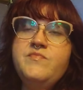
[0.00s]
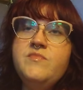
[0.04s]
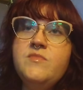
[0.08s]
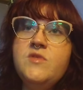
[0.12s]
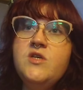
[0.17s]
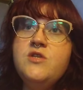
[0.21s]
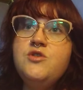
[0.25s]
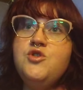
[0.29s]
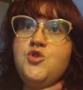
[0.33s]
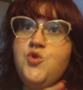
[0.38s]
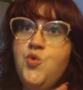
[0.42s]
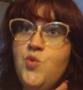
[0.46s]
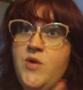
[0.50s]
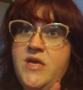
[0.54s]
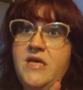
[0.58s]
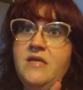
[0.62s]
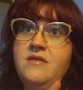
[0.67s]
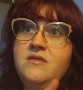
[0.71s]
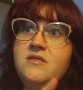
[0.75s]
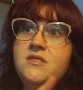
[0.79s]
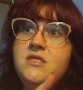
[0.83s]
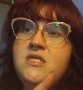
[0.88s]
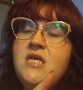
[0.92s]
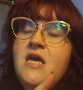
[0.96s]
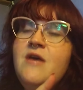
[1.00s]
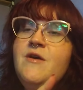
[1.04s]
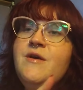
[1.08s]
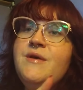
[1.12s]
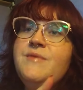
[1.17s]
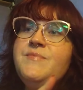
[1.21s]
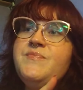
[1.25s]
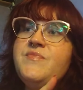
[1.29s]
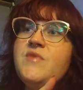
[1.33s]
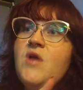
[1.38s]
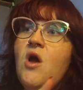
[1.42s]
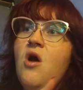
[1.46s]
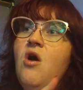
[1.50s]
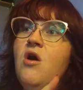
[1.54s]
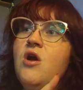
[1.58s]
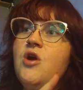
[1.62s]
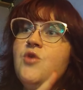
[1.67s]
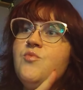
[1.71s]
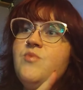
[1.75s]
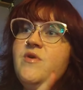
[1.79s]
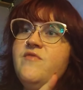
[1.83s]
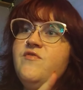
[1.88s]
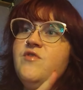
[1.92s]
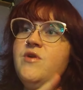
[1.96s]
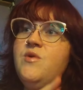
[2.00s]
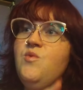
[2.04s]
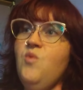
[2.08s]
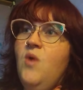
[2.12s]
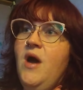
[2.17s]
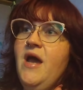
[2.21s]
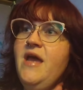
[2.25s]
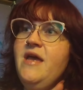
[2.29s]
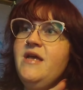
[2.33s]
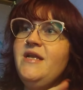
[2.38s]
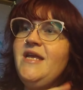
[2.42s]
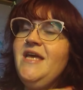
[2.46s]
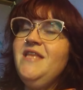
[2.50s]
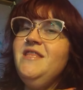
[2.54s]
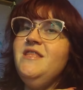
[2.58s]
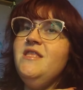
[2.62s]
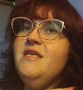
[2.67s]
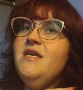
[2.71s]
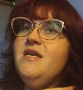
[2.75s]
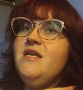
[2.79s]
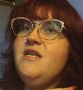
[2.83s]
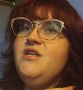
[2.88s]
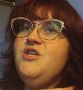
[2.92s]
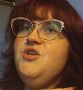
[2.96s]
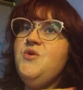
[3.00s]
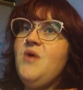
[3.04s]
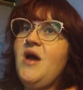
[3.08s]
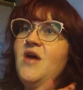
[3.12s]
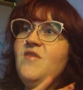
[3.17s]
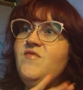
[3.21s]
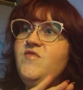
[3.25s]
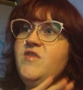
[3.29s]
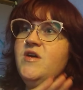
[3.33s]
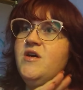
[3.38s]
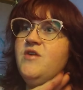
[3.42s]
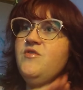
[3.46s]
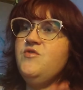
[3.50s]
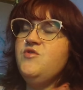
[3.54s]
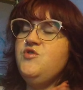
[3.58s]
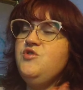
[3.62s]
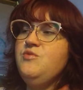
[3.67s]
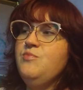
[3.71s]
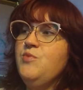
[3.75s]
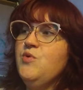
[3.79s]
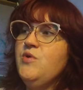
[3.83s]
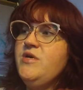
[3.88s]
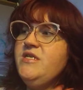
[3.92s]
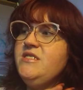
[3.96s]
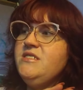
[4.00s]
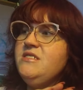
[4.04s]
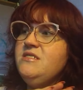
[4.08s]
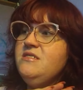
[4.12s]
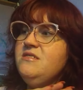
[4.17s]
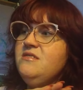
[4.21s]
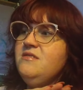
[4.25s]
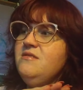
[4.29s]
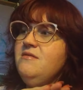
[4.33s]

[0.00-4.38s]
The twins are River and Wyatt, and then you have the other two boys,